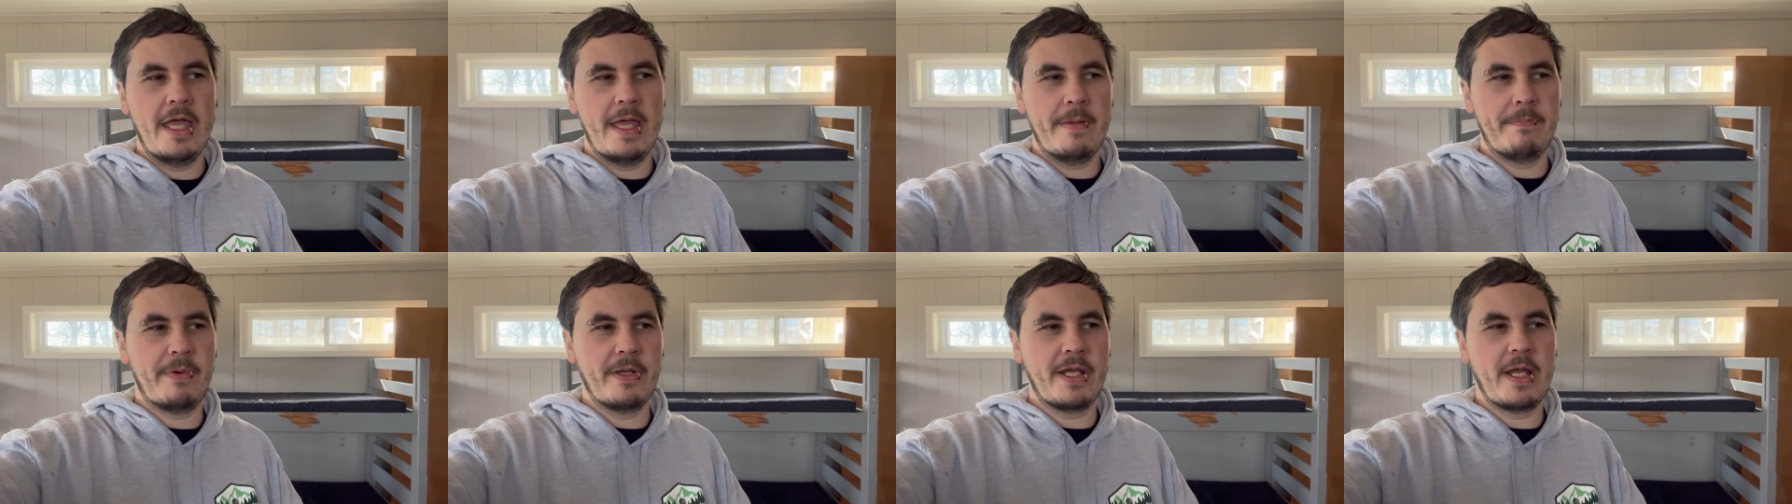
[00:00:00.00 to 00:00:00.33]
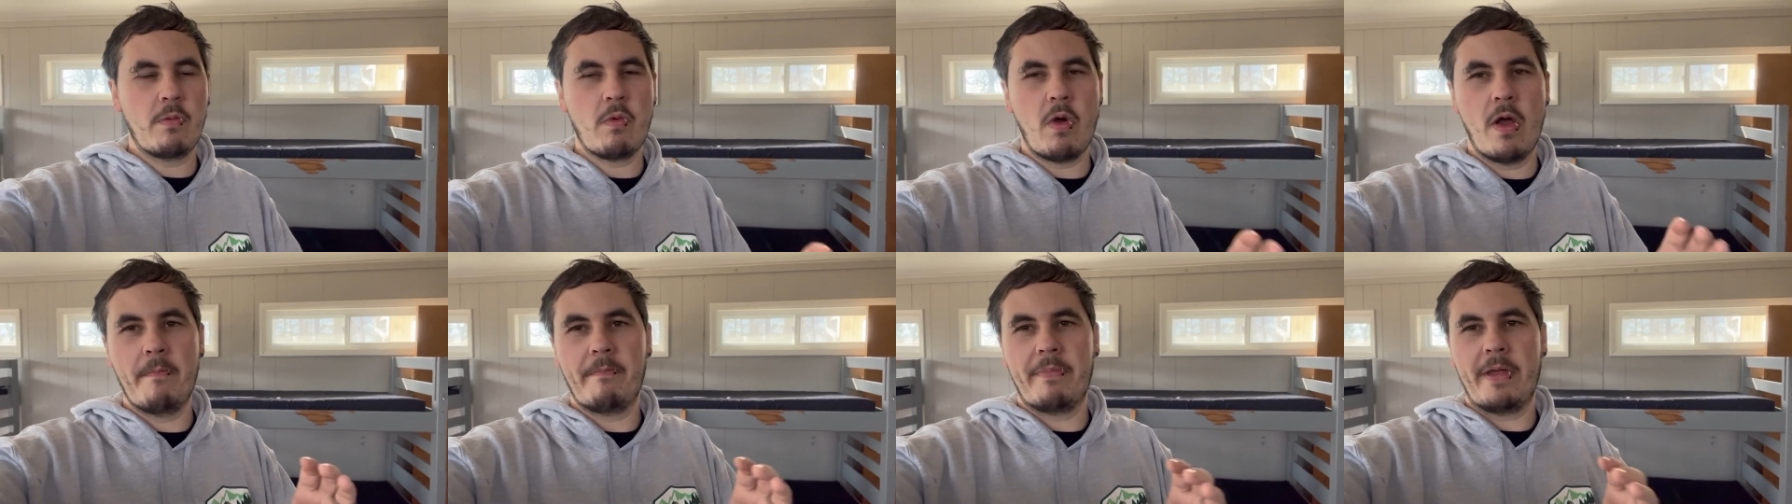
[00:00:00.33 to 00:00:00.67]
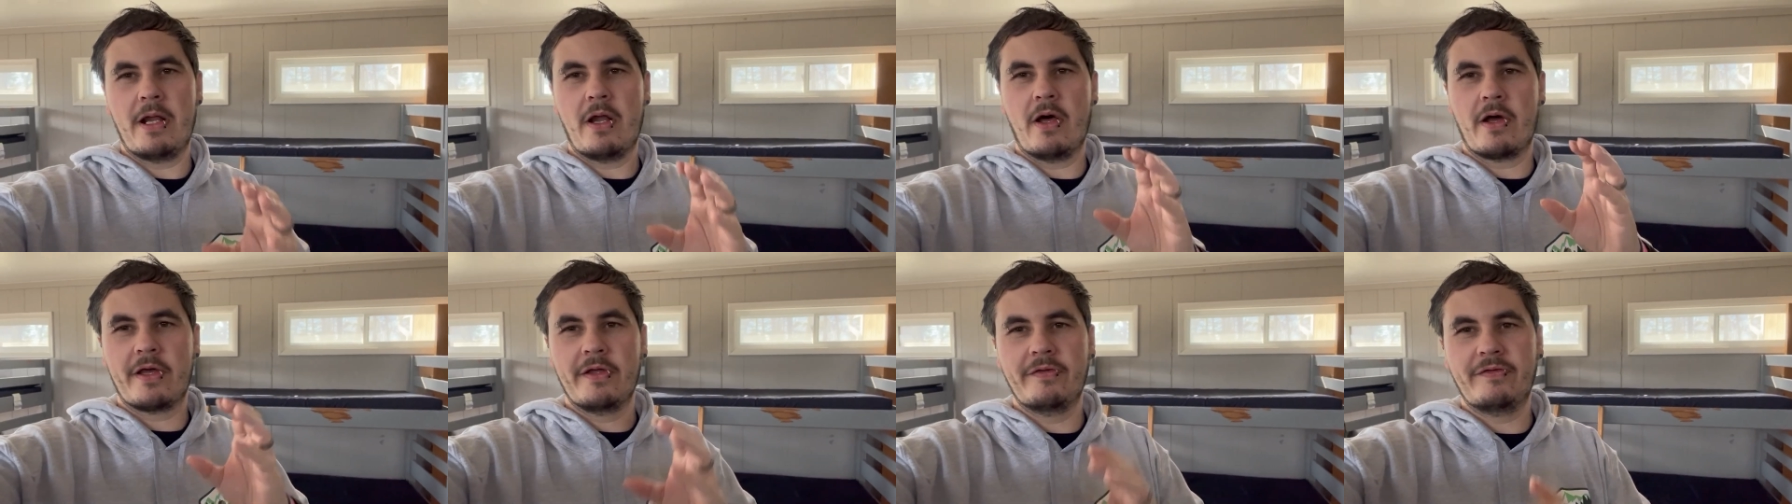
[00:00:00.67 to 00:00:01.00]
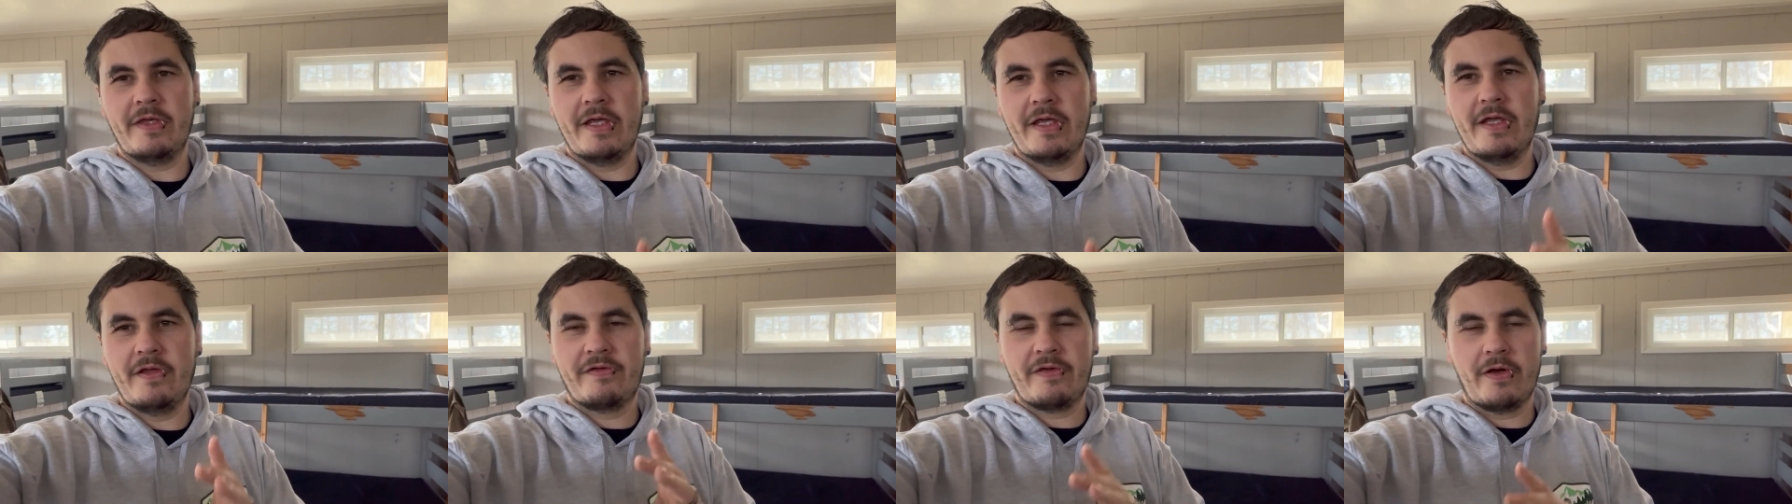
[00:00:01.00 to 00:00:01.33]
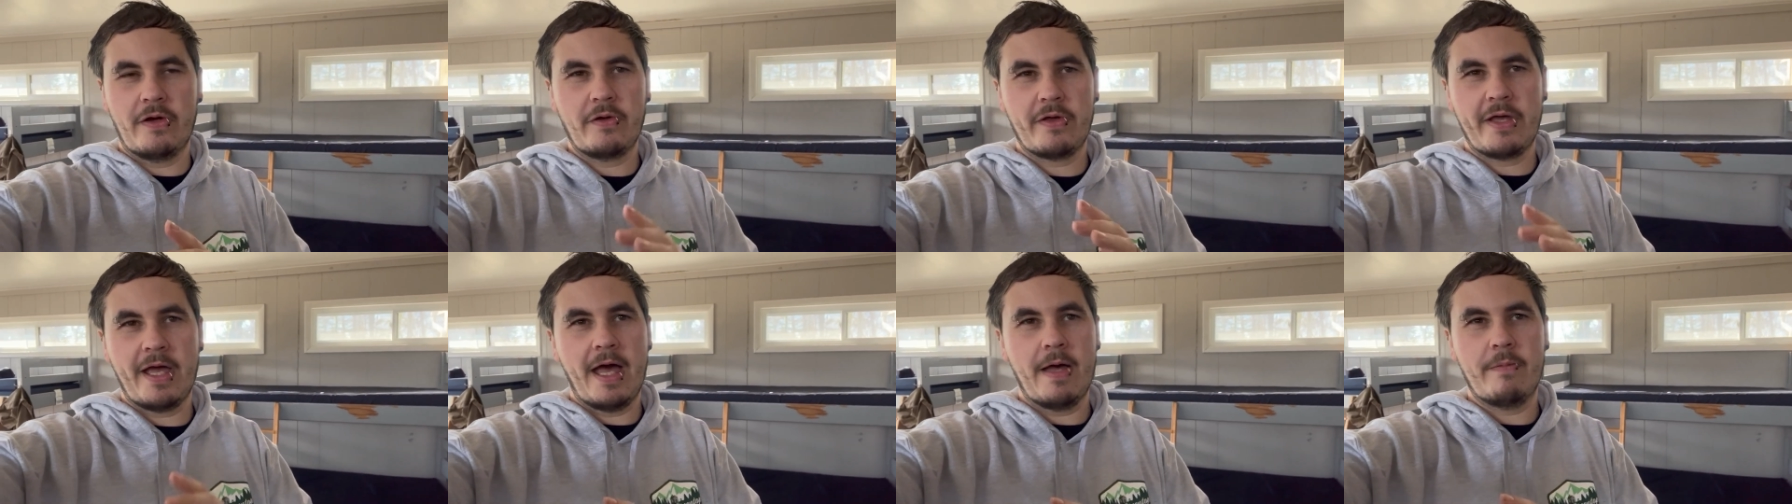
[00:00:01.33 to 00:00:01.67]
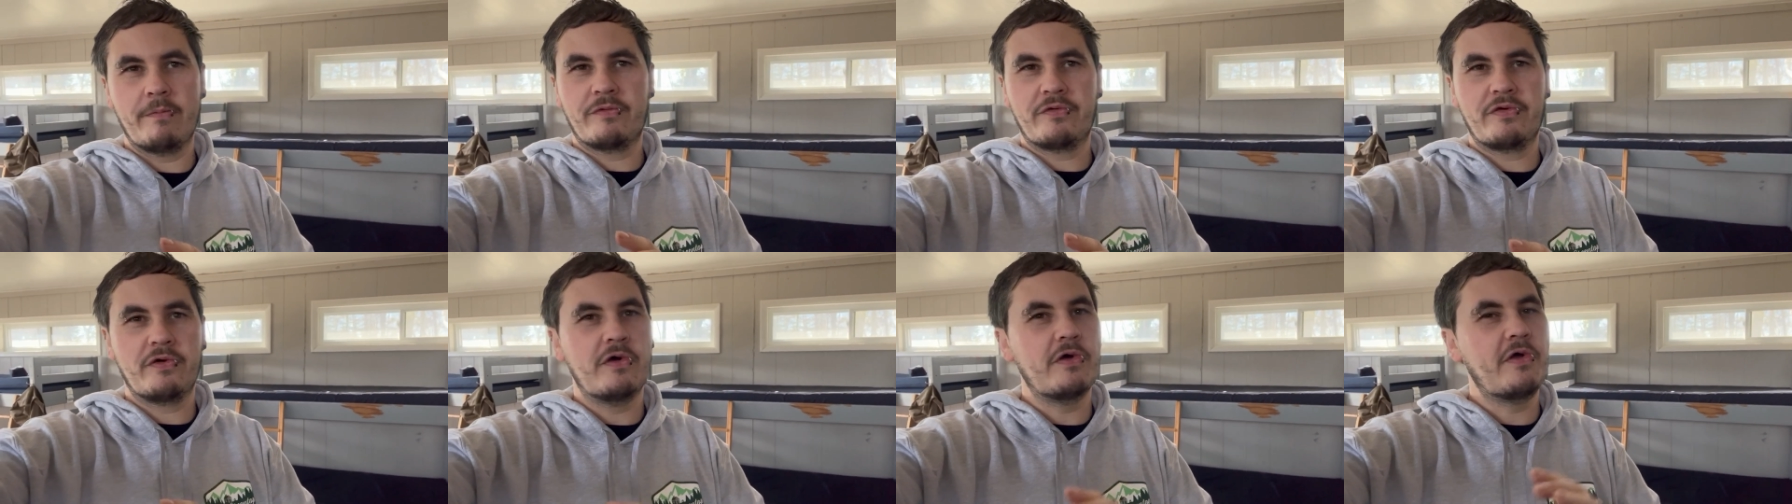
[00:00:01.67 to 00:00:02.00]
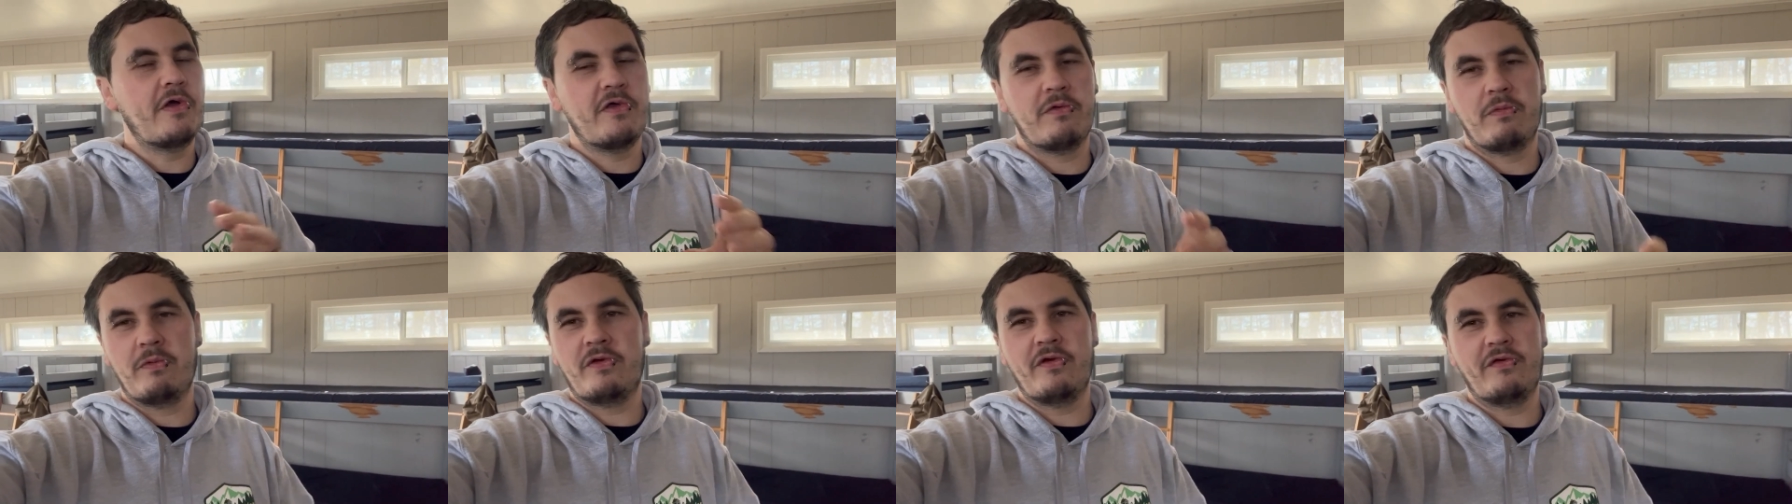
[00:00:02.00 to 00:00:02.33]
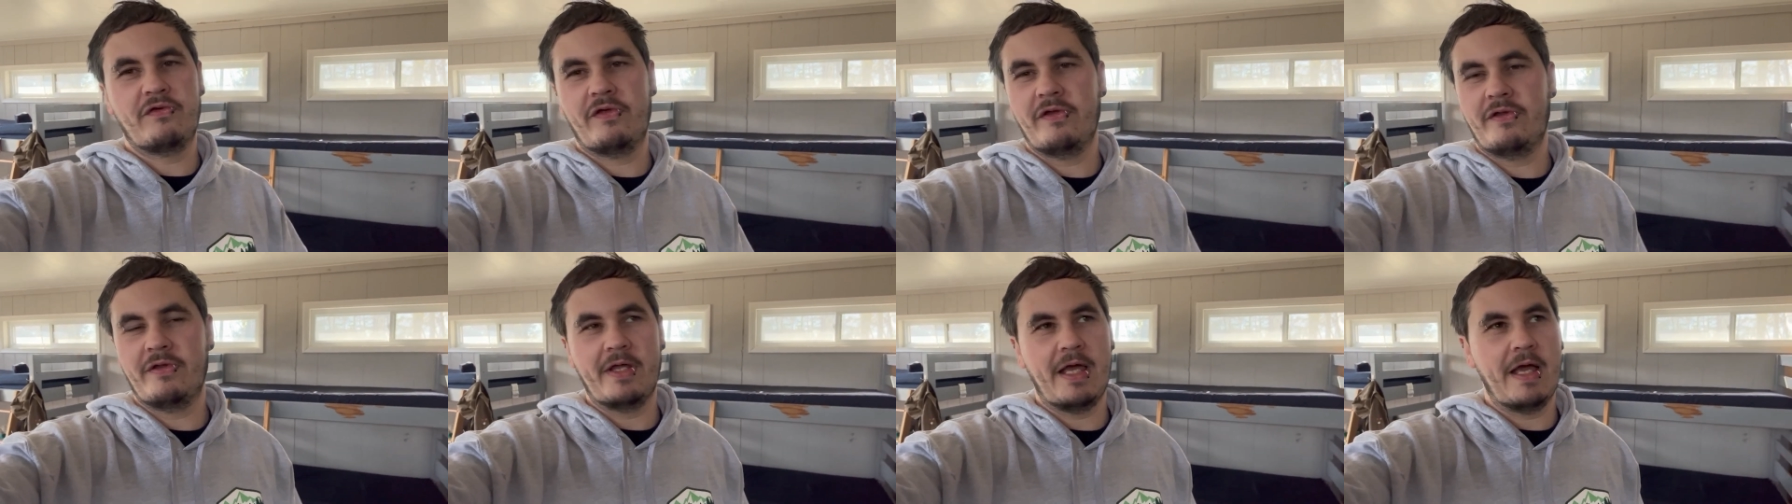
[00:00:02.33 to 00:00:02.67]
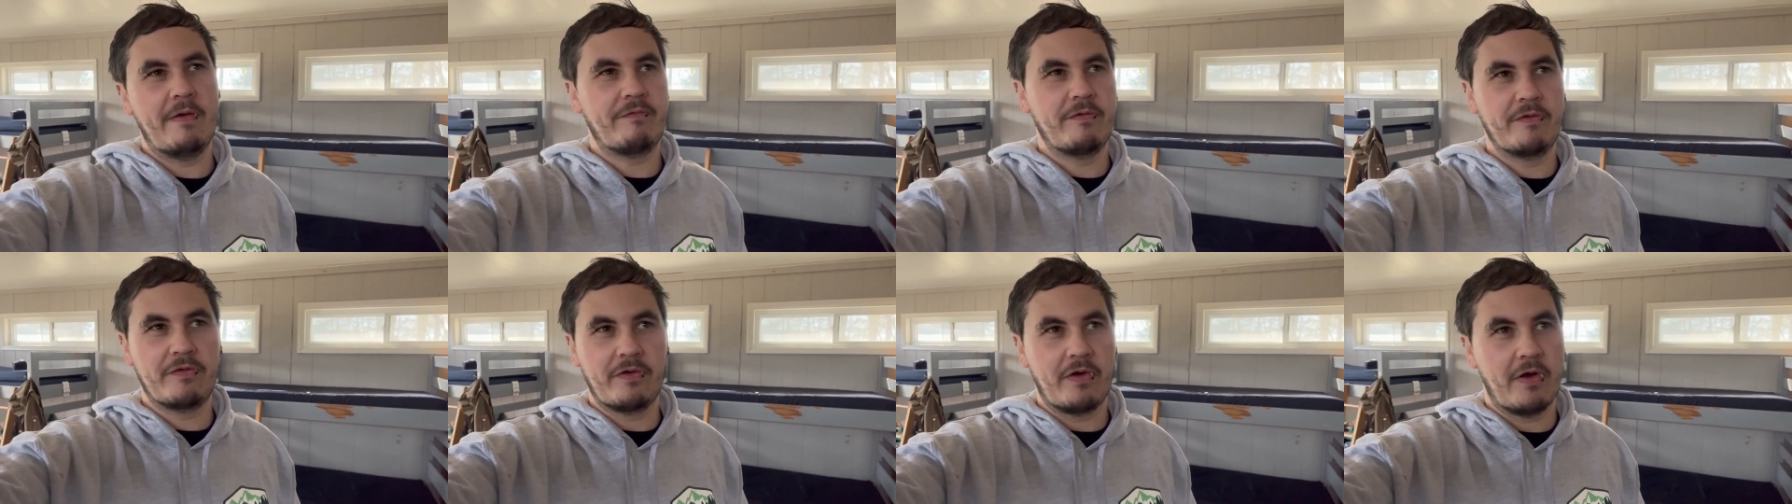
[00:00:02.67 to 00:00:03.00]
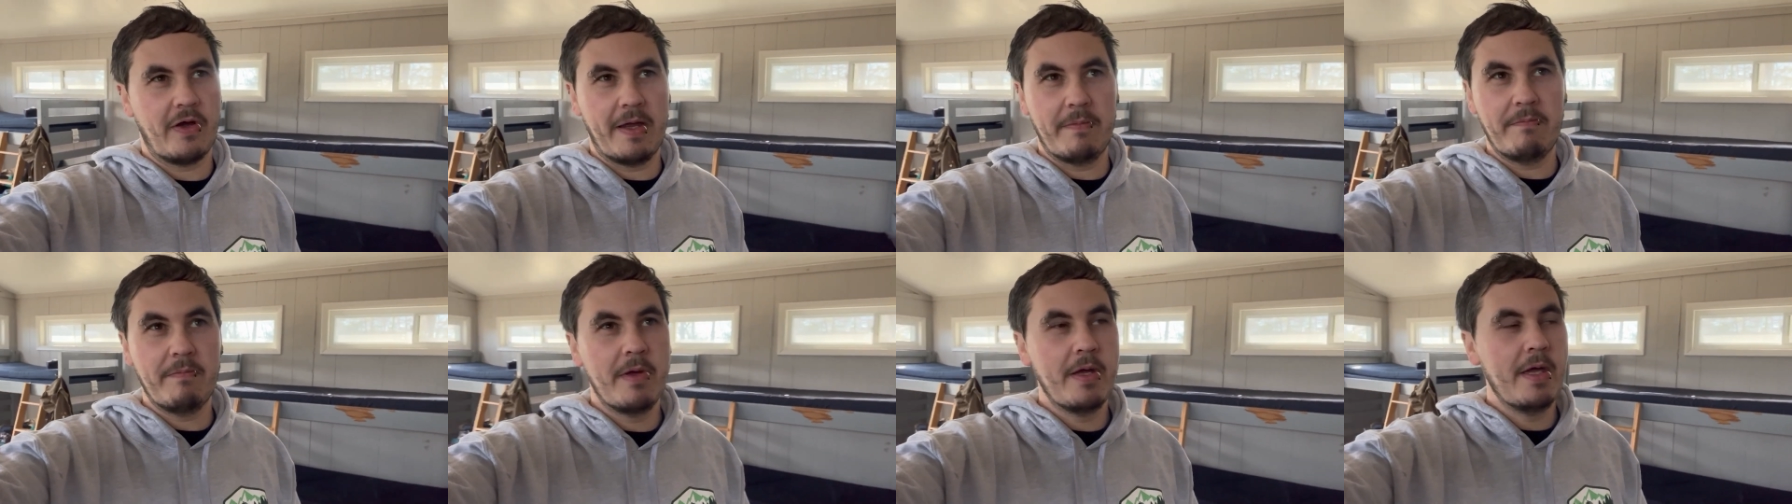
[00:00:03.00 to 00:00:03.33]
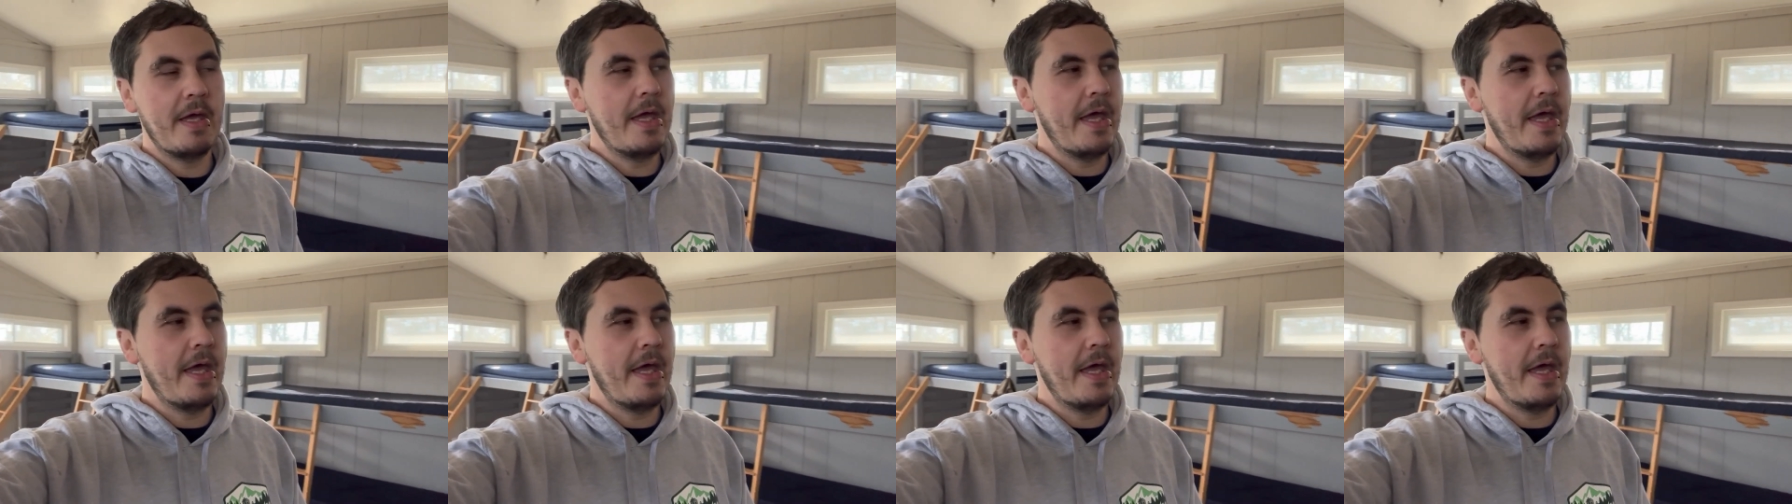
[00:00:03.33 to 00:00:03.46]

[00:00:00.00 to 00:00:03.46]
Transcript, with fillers: but it won't be like a detailed camp tour because we just didn't have the time.